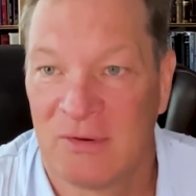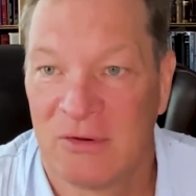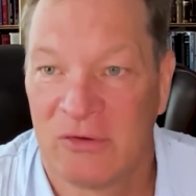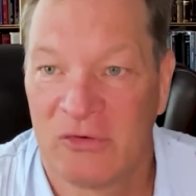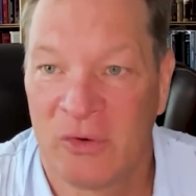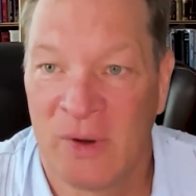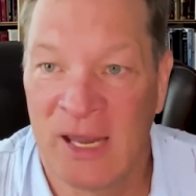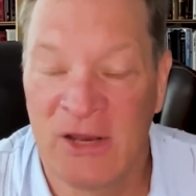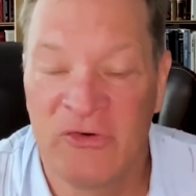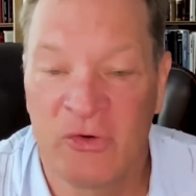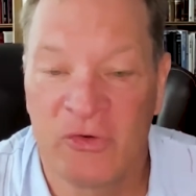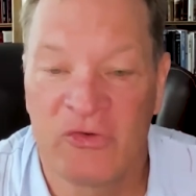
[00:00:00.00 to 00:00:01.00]
So
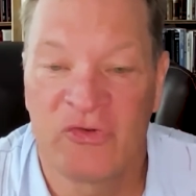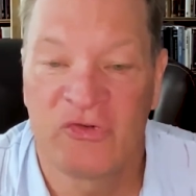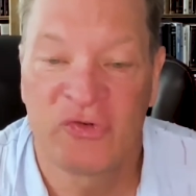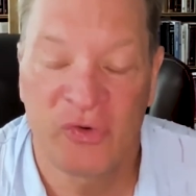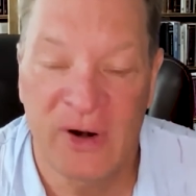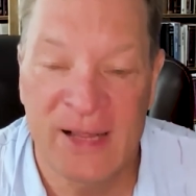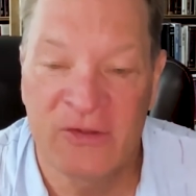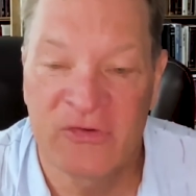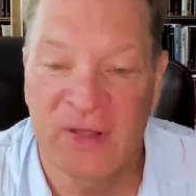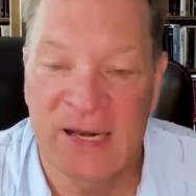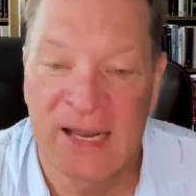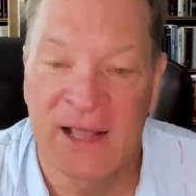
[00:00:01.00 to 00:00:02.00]
angels
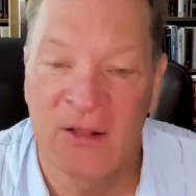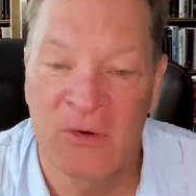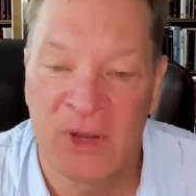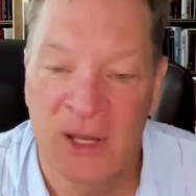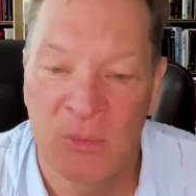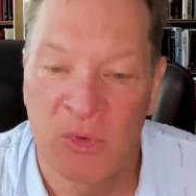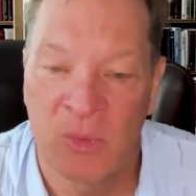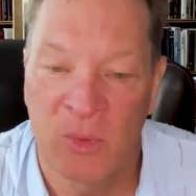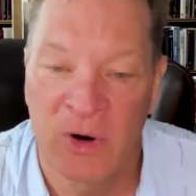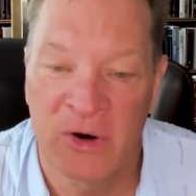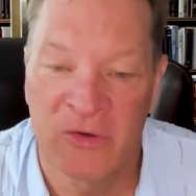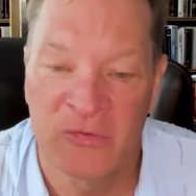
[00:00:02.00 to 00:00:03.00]
translating Elohim,
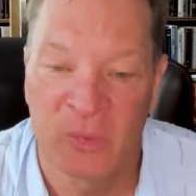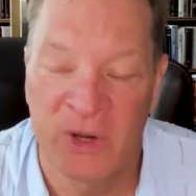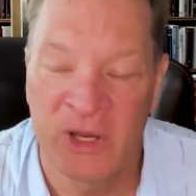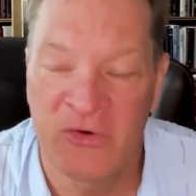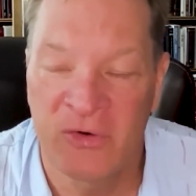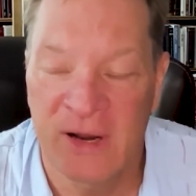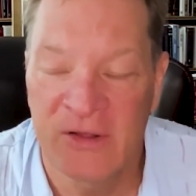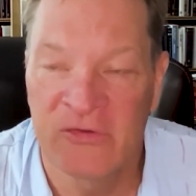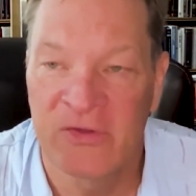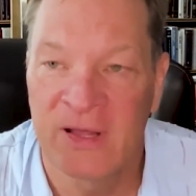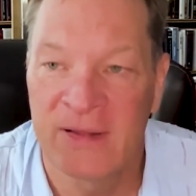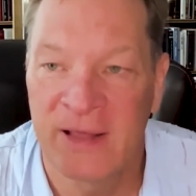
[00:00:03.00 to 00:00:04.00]
whereas we
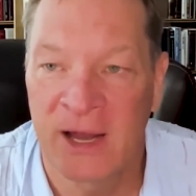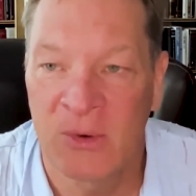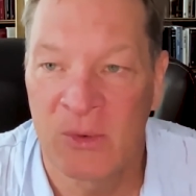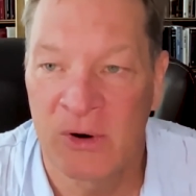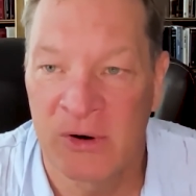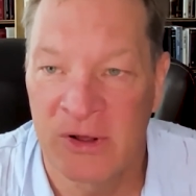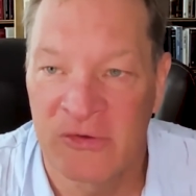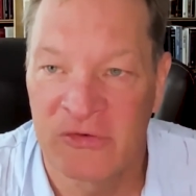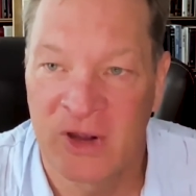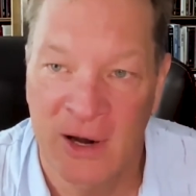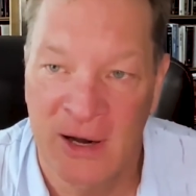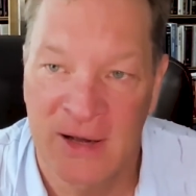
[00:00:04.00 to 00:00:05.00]
translate that word as
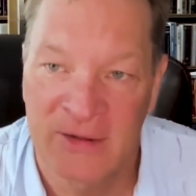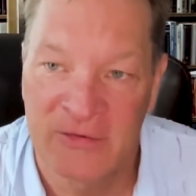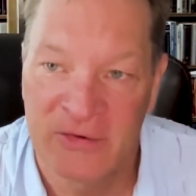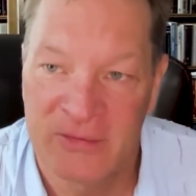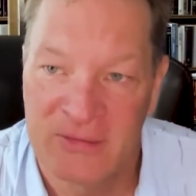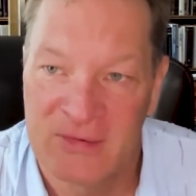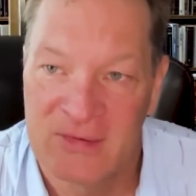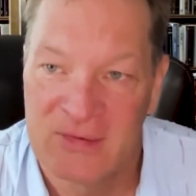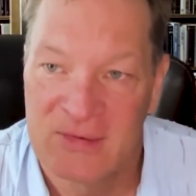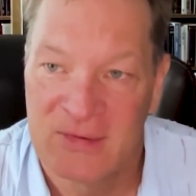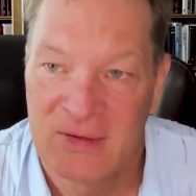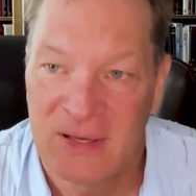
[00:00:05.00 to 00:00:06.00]
gods,
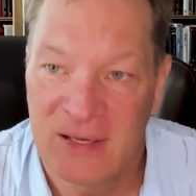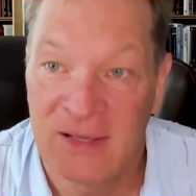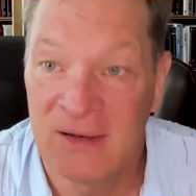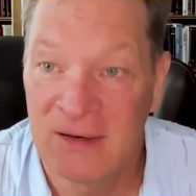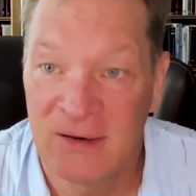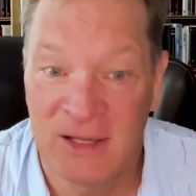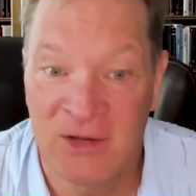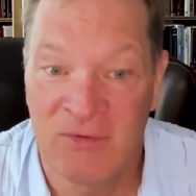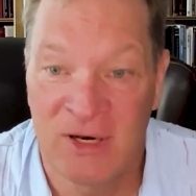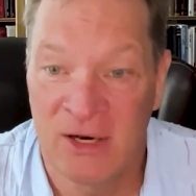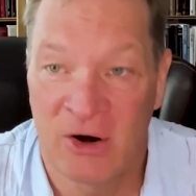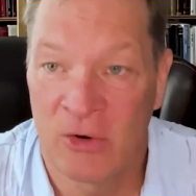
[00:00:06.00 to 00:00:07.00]

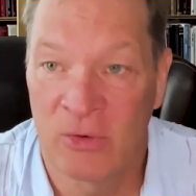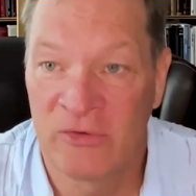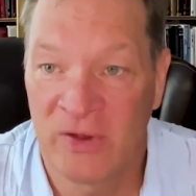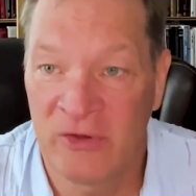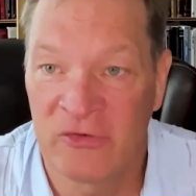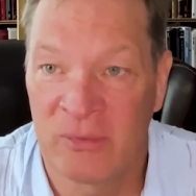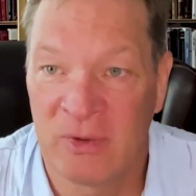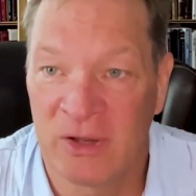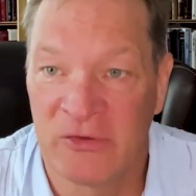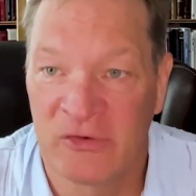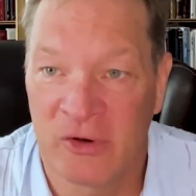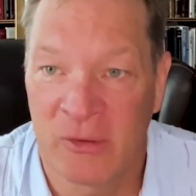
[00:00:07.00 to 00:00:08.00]
even in our Old Testament
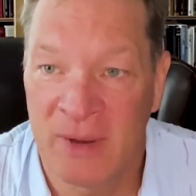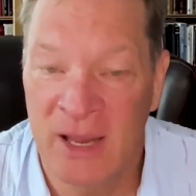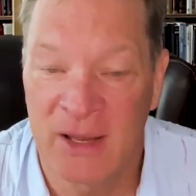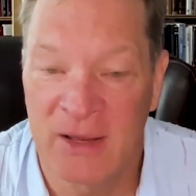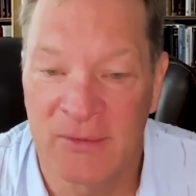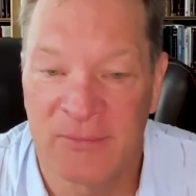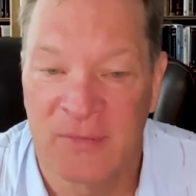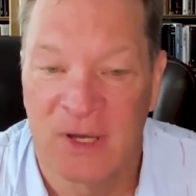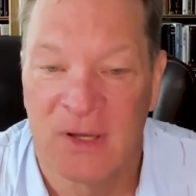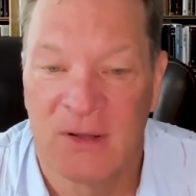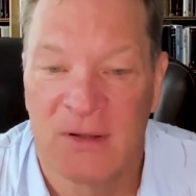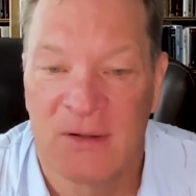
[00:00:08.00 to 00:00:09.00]
in Psalm 8,
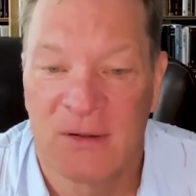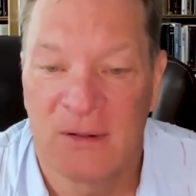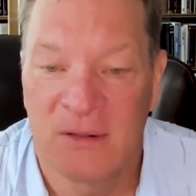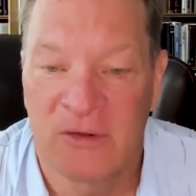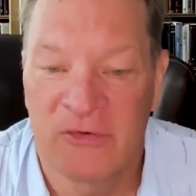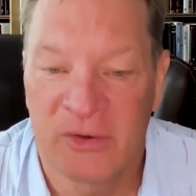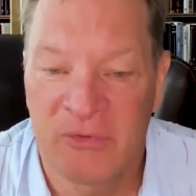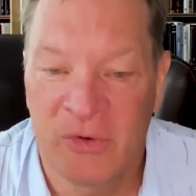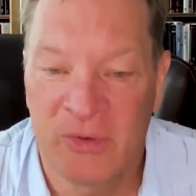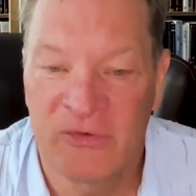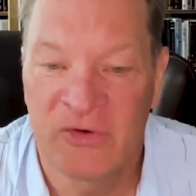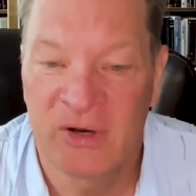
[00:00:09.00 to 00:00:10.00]
the
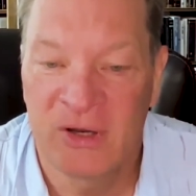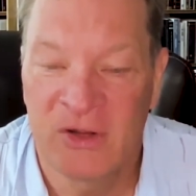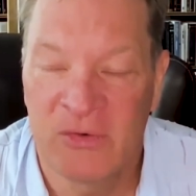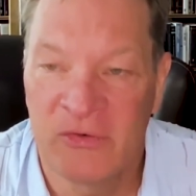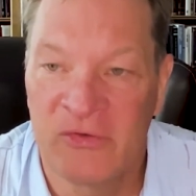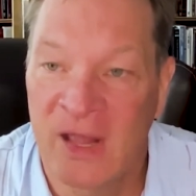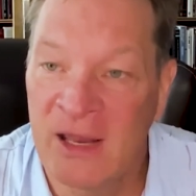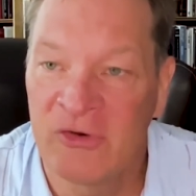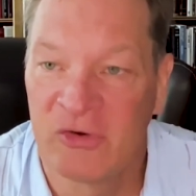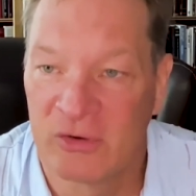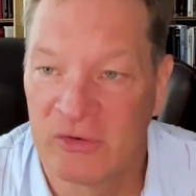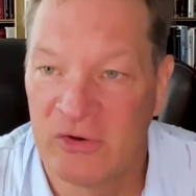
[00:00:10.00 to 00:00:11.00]
Septuagint used
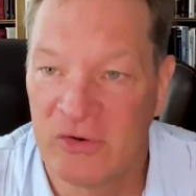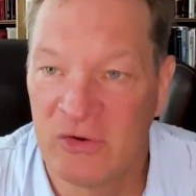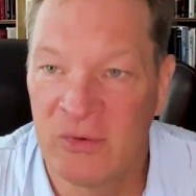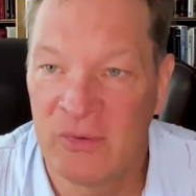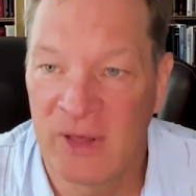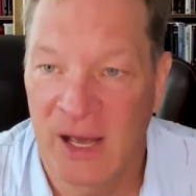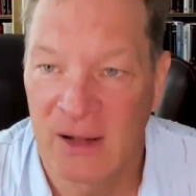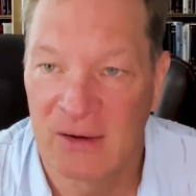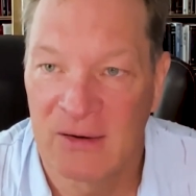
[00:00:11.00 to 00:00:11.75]
angel to do that.